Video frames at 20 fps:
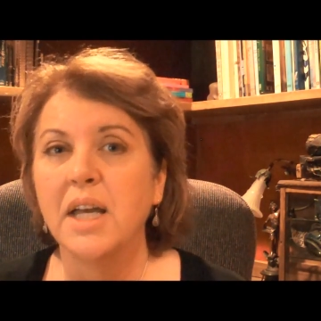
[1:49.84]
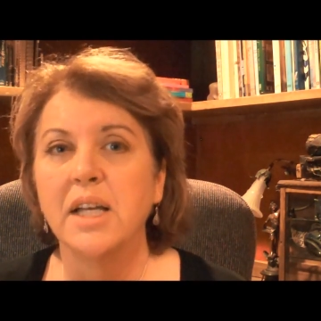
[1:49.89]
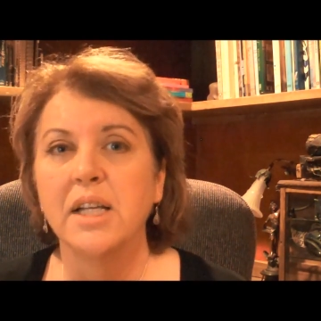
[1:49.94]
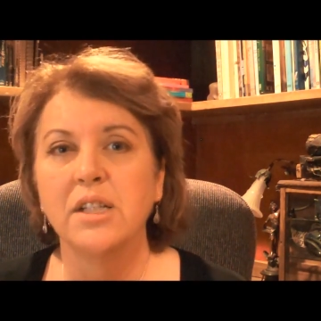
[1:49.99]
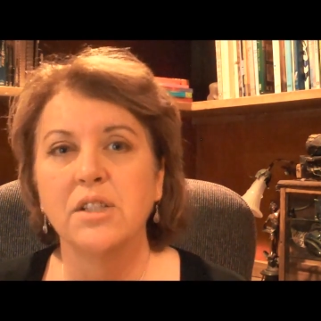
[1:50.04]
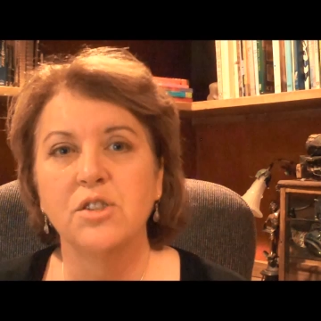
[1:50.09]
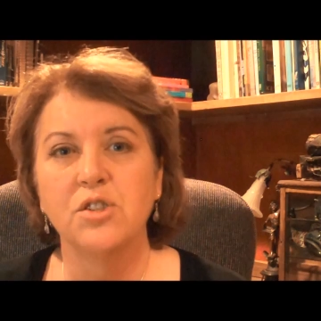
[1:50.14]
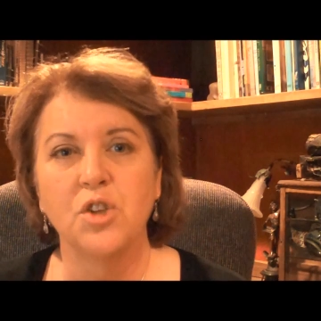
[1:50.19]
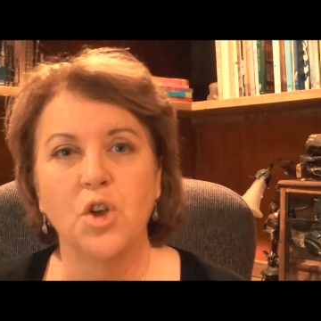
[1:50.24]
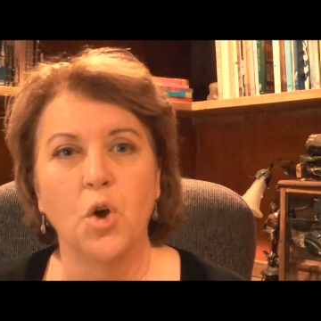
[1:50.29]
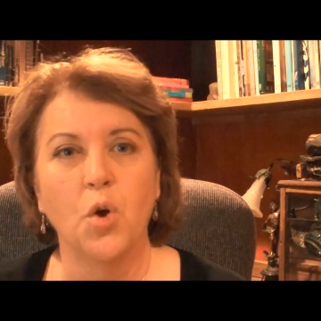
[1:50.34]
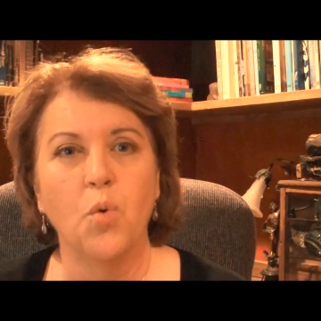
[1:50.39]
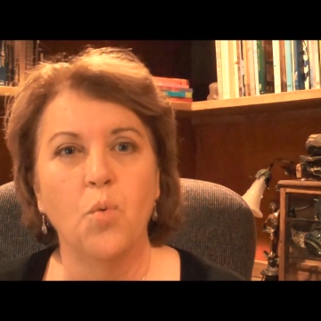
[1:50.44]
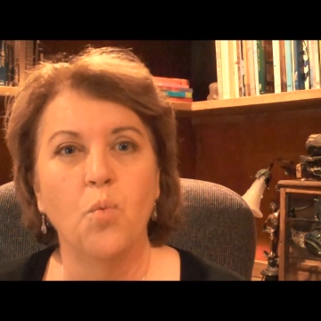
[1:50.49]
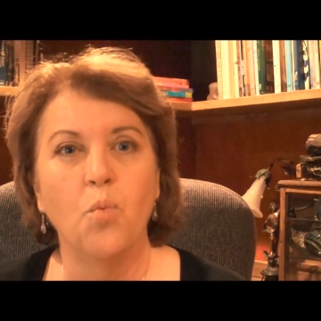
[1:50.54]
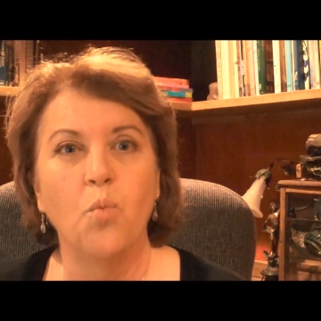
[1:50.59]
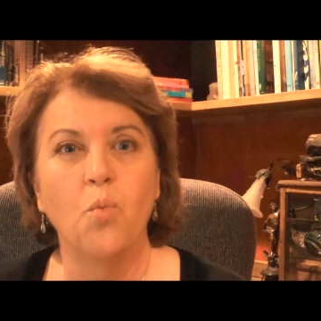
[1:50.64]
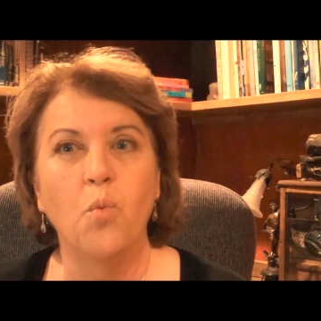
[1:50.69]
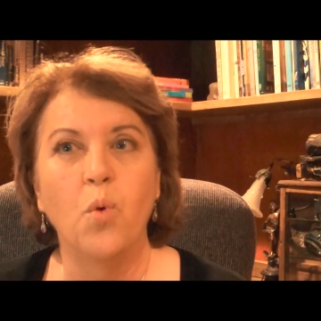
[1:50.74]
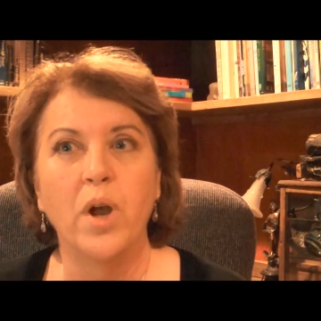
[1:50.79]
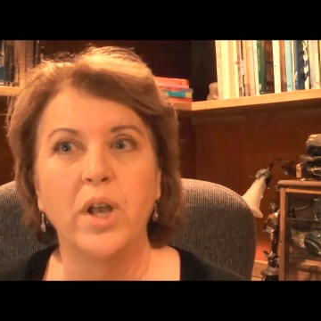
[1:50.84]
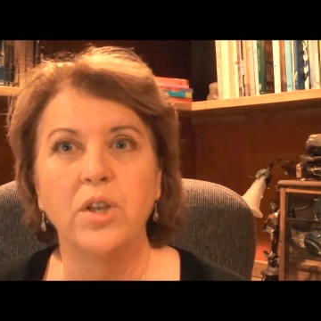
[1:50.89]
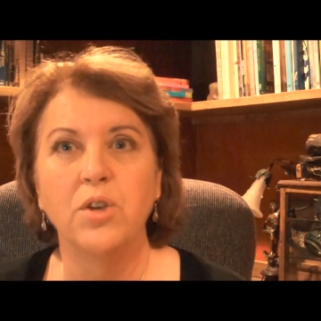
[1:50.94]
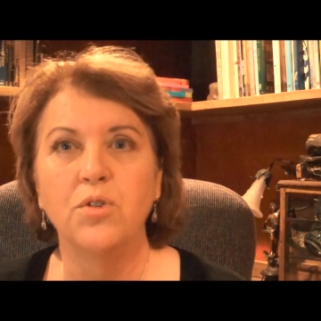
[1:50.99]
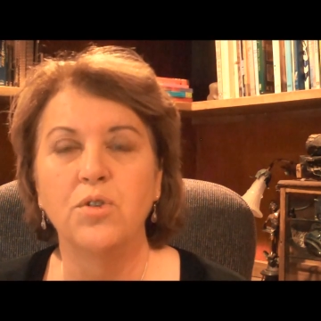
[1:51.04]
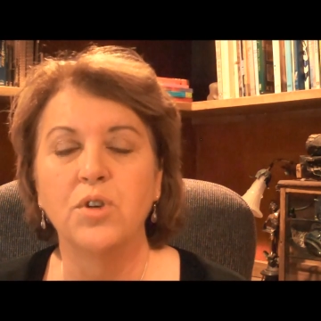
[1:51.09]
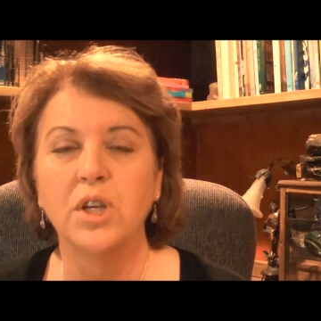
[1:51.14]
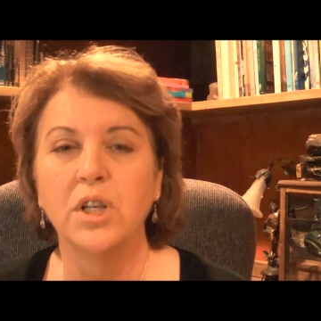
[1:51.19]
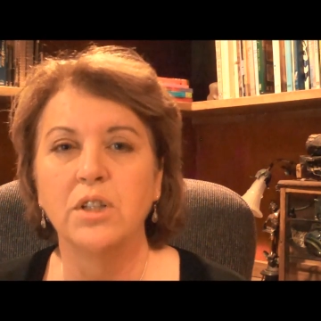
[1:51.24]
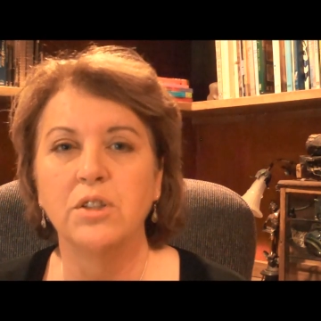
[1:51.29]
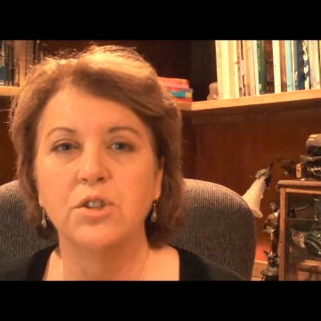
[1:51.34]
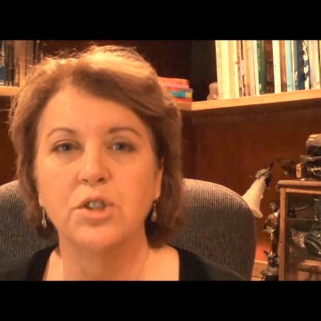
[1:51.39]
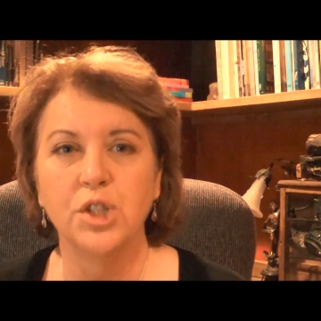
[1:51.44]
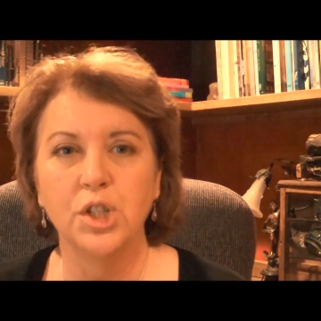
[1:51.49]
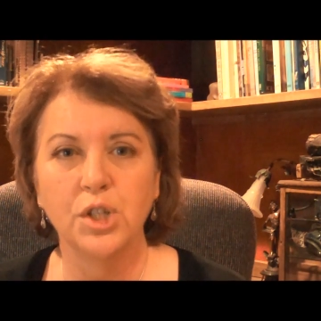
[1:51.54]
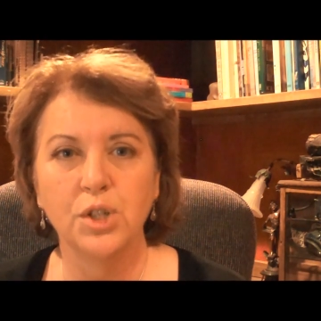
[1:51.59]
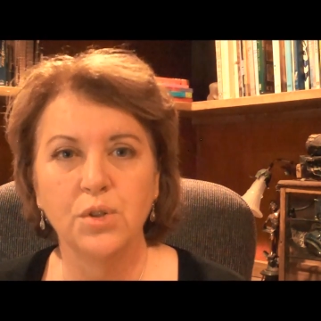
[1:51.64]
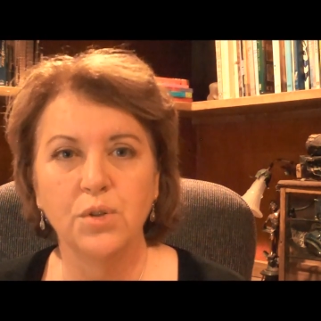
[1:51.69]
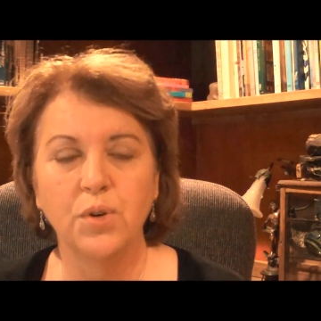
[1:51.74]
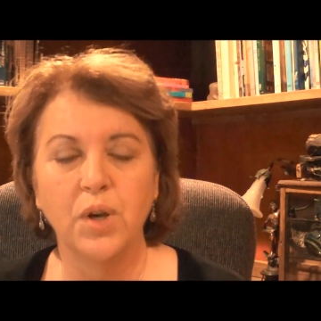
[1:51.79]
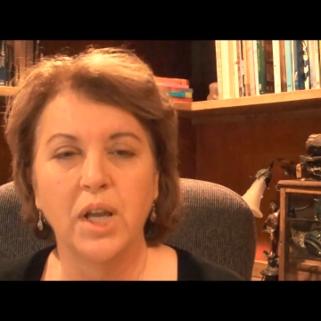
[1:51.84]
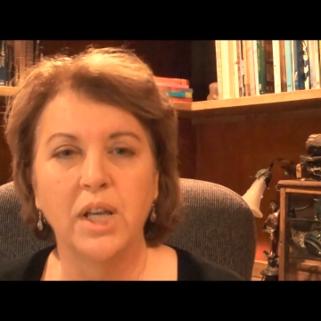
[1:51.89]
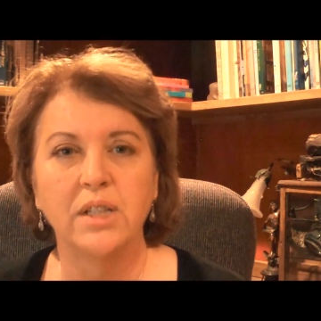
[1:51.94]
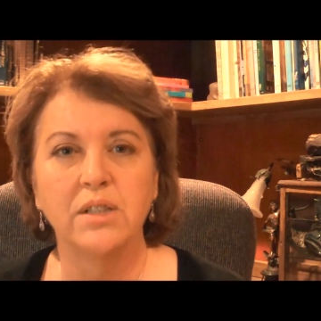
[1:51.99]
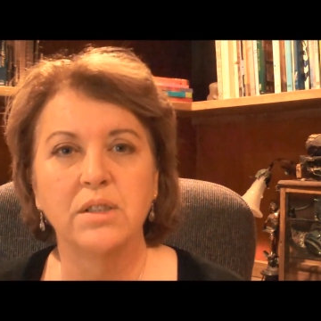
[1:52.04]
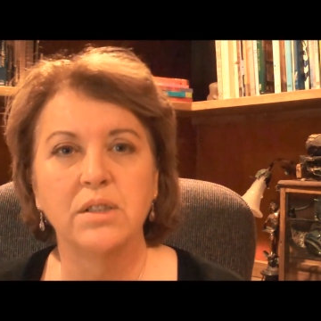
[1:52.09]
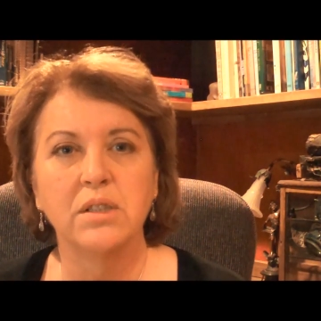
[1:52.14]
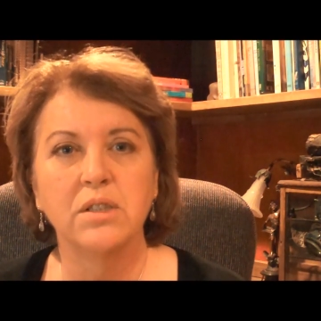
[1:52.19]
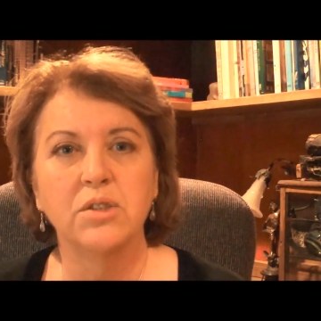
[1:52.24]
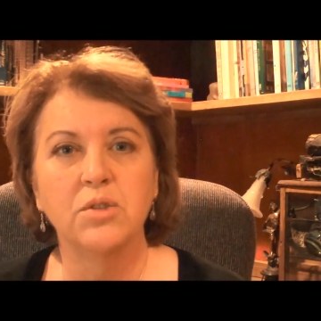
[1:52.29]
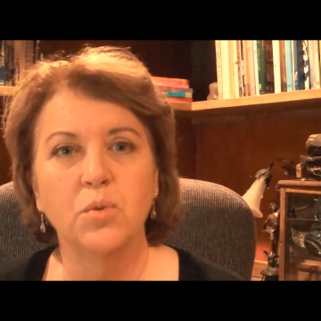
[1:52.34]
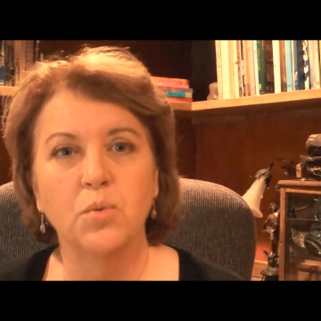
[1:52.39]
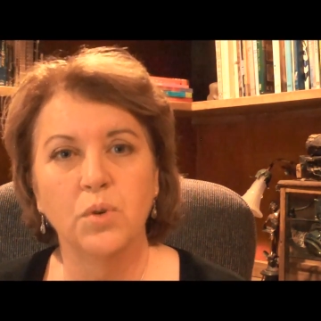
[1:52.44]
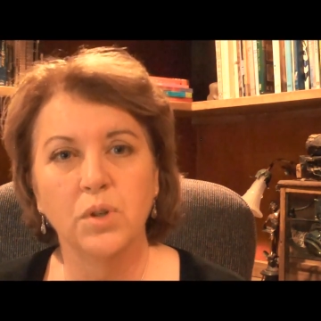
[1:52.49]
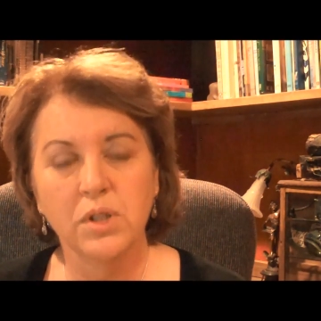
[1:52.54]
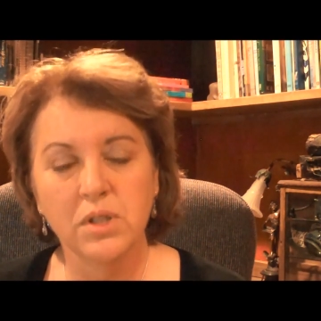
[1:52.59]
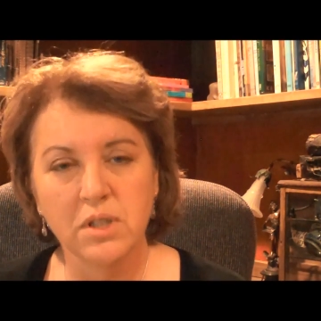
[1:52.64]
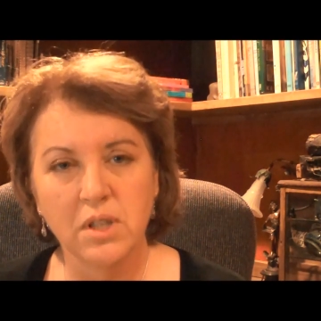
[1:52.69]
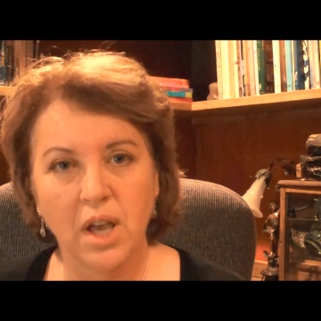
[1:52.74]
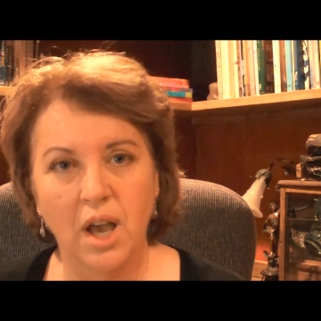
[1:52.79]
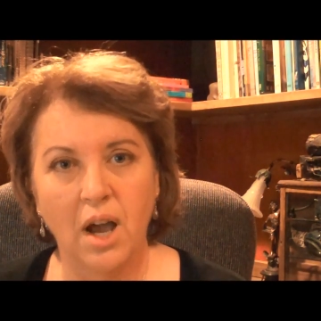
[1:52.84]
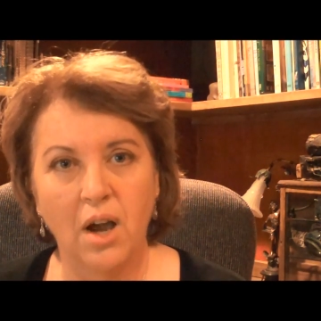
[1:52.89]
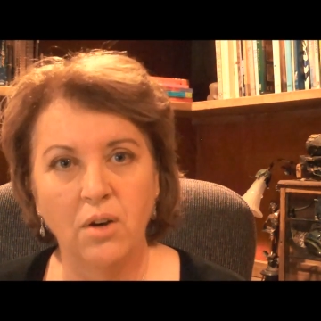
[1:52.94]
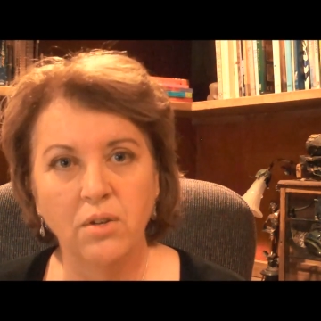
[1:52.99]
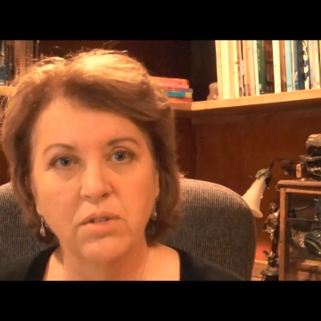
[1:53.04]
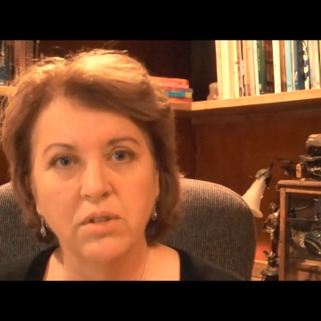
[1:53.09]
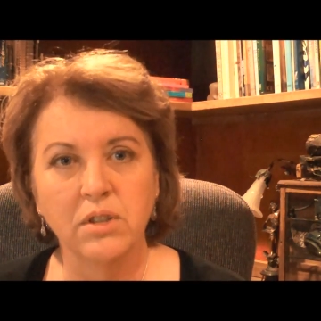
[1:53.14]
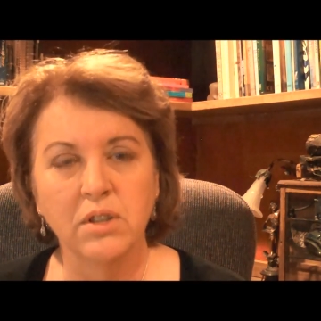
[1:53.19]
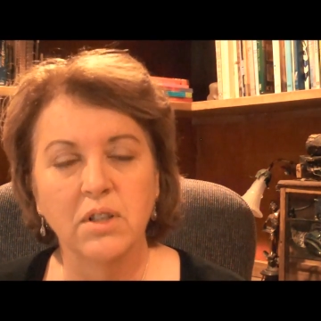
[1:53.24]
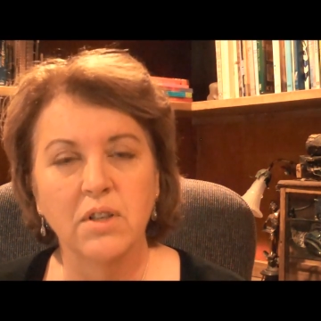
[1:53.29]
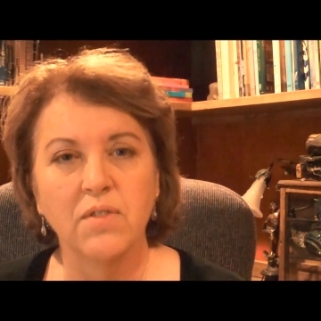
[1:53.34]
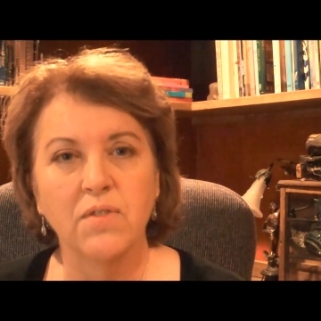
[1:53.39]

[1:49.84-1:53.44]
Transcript: So what you can do is source out